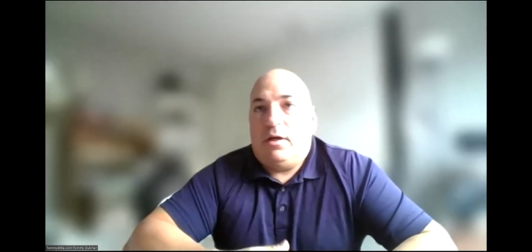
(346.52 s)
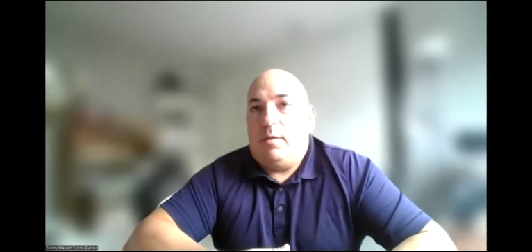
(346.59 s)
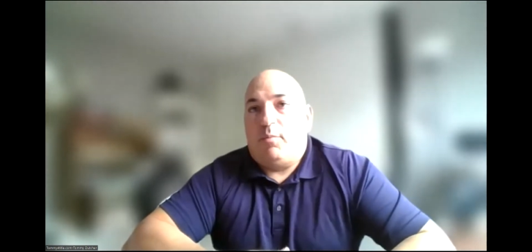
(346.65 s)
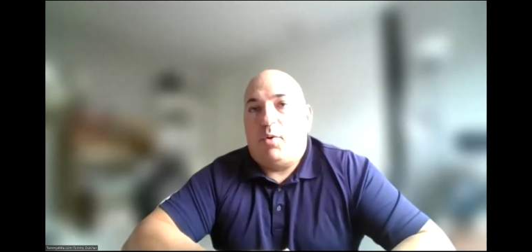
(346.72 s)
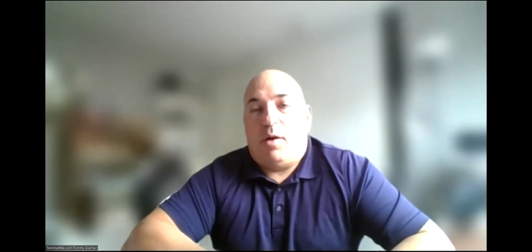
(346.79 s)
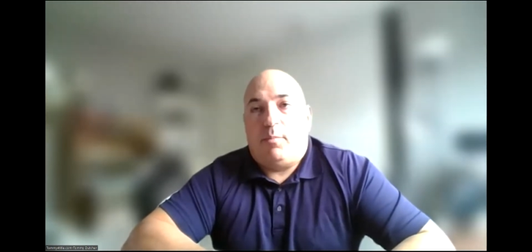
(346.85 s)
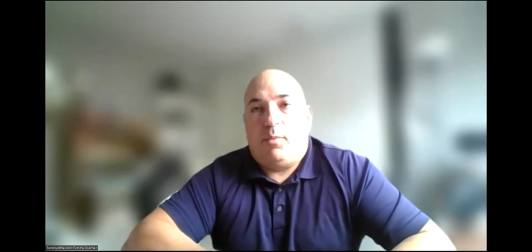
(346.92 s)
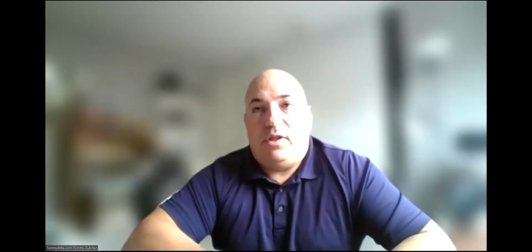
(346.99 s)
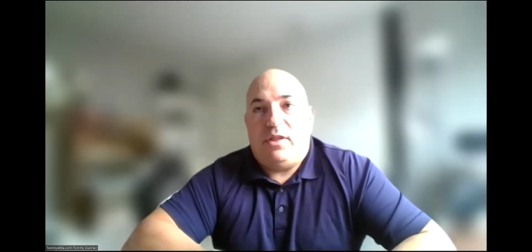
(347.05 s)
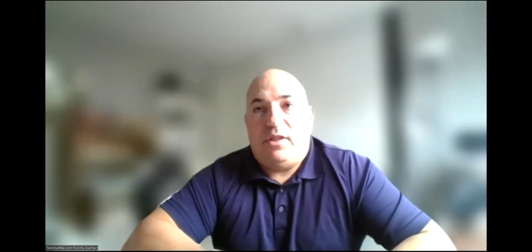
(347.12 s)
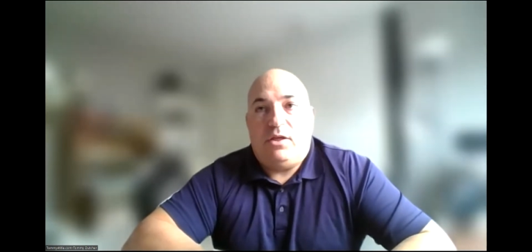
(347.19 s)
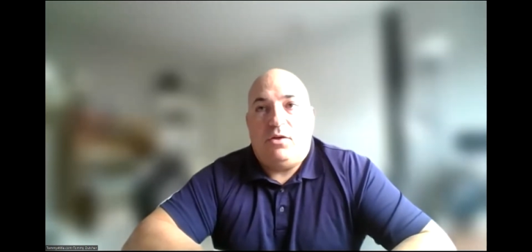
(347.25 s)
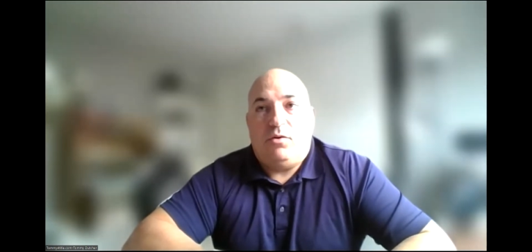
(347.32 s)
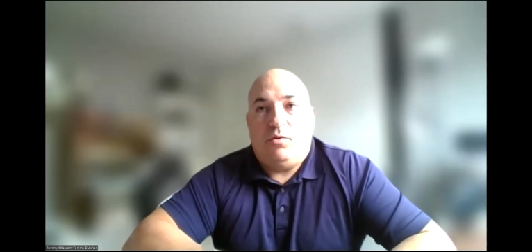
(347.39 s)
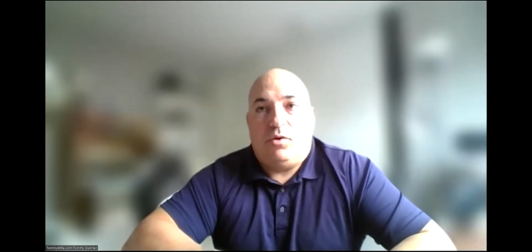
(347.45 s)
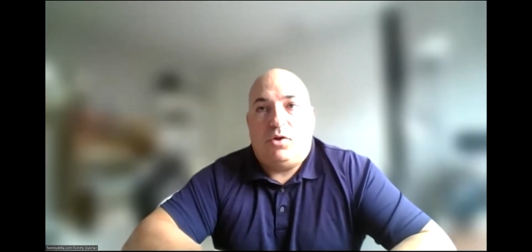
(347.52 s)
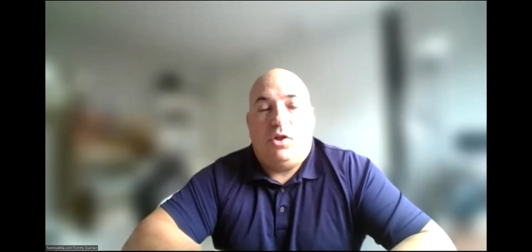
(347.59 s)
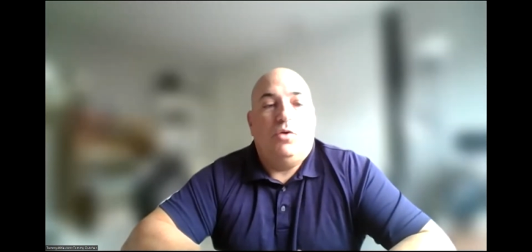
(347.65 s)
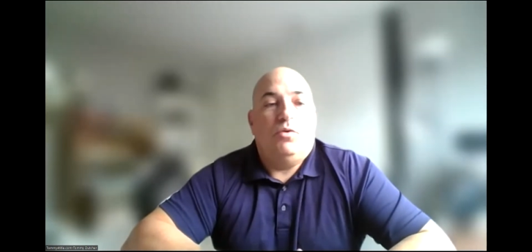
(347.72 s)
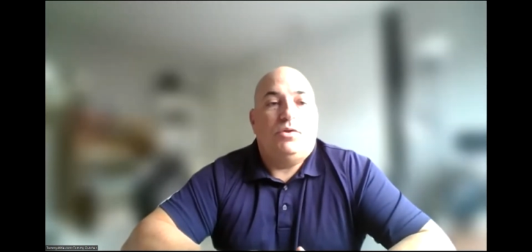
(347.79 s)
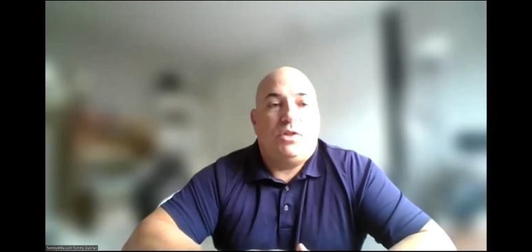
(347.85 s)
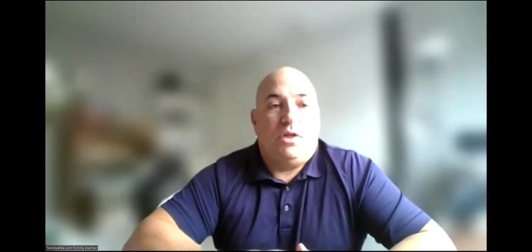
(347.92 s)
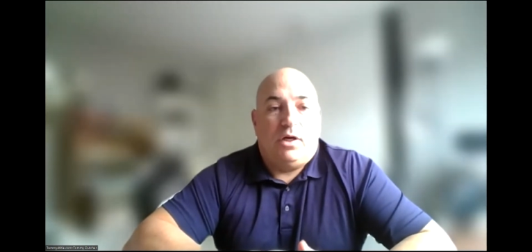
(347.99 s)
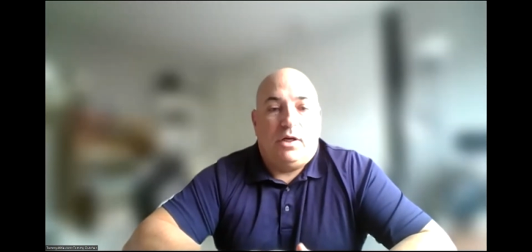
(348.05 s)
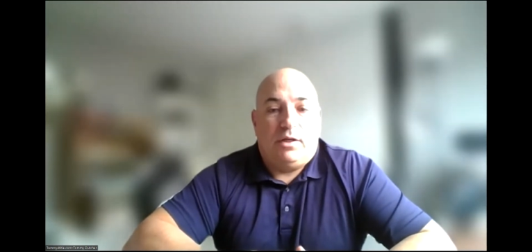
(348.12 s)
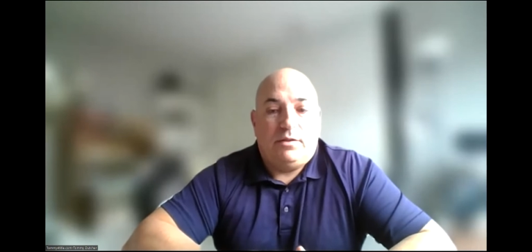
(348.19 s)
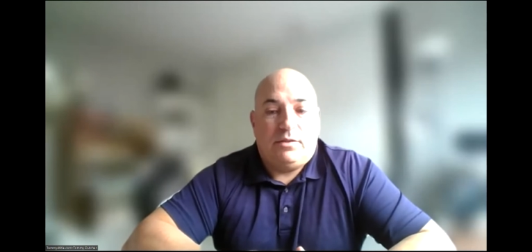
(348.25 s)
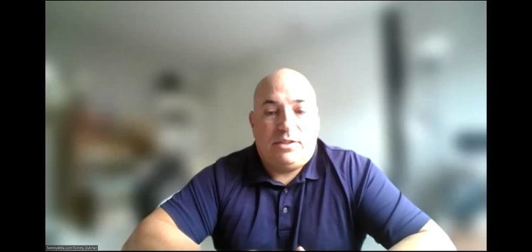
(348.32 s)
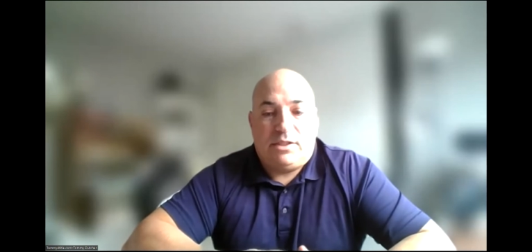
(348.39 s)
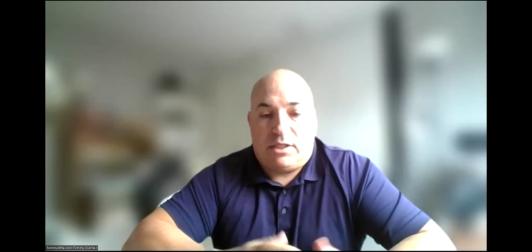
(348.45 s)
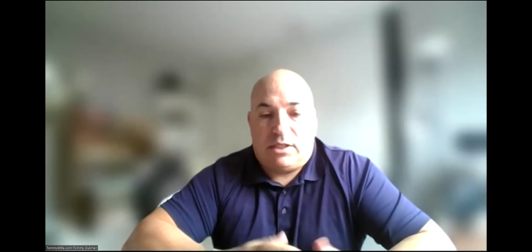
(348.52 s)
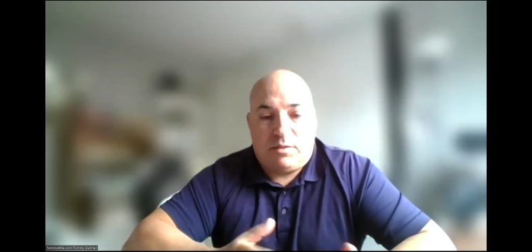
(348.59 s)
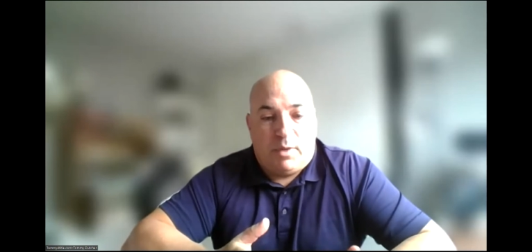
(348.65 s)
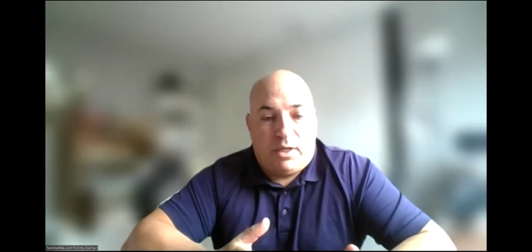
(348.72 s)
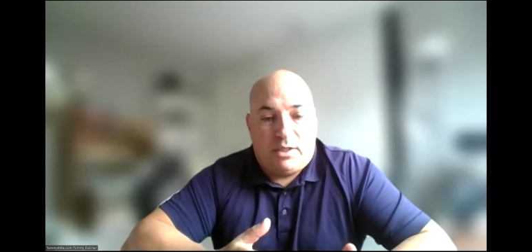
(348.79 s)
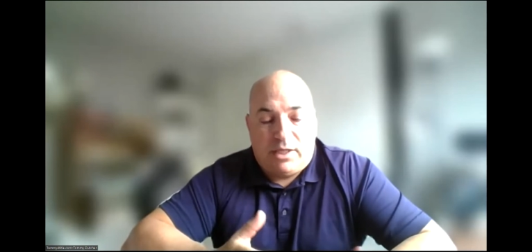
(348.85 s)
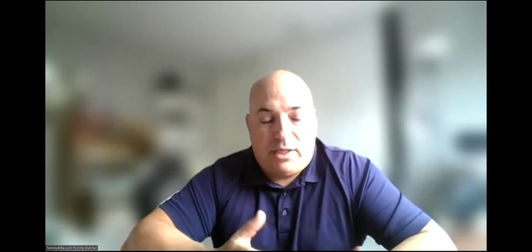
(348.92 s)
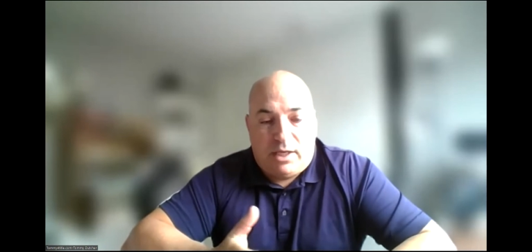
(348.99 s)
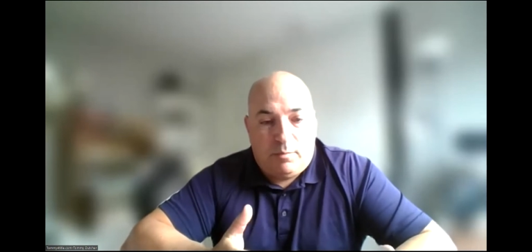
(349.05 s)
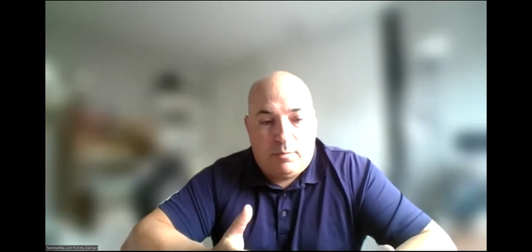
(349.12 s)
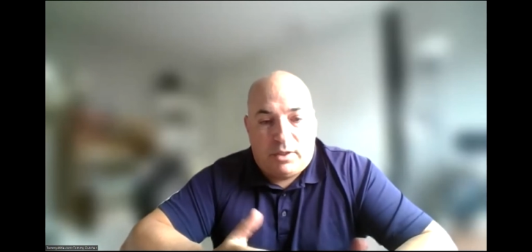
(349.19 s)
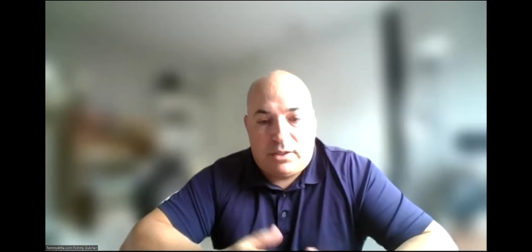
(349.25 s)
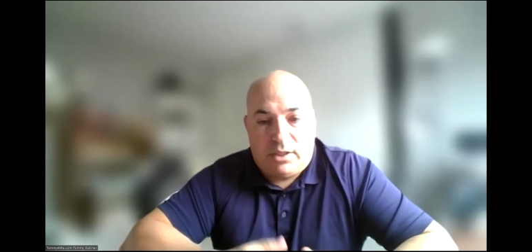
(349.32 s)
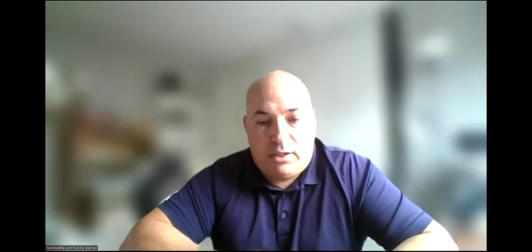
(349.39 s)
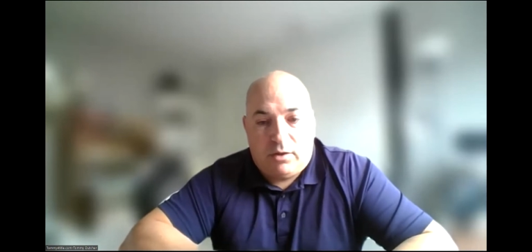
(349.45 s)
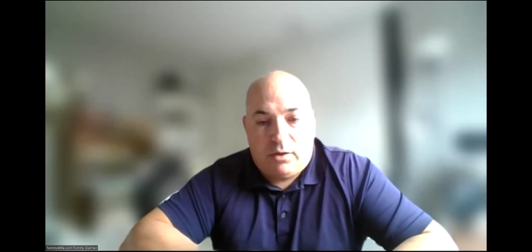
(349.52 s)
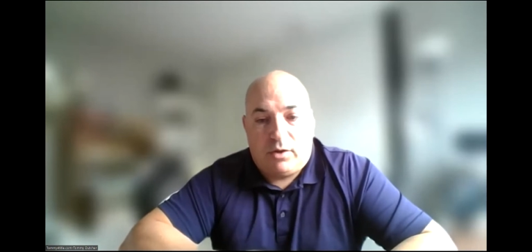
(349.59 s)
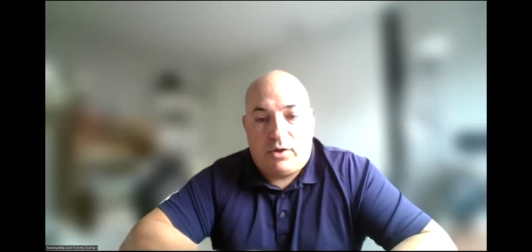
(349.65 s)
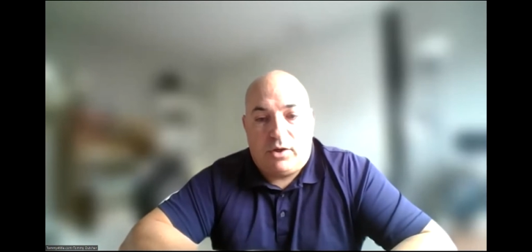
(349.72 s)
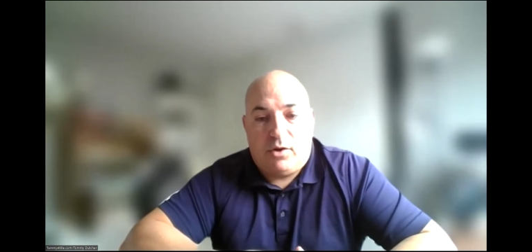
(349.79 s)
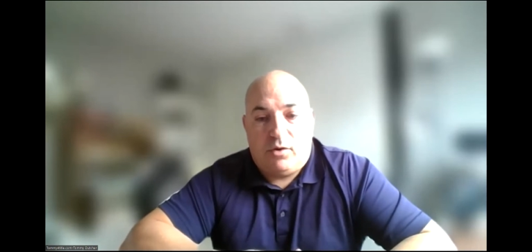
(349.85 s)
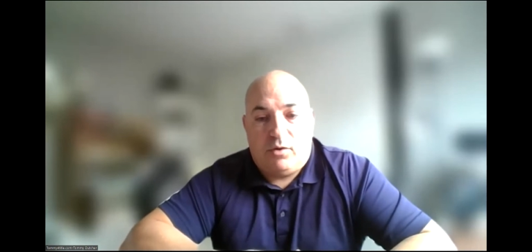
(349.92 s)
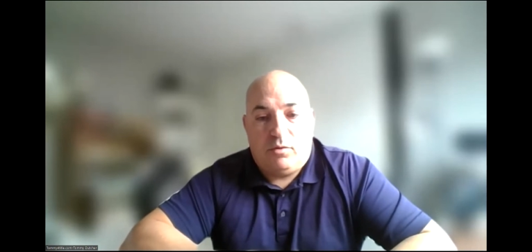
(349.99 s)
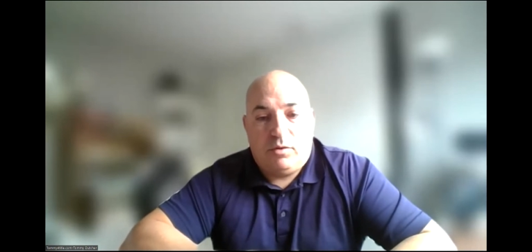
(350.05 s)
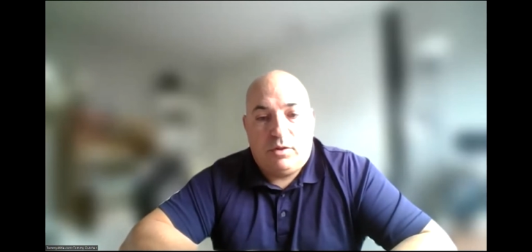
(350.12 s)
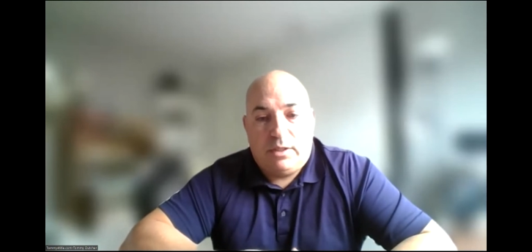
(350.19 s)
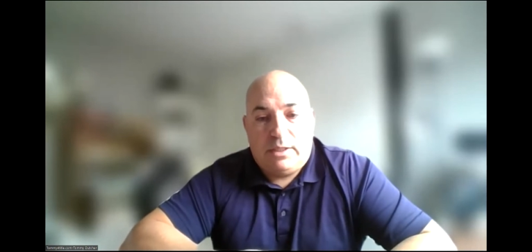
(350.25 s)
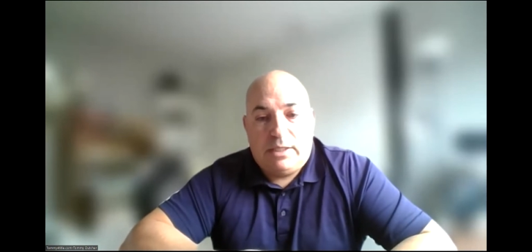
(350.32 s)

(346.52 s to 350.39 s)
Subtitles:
a property that you closed on 6 months, 8 months, a year ago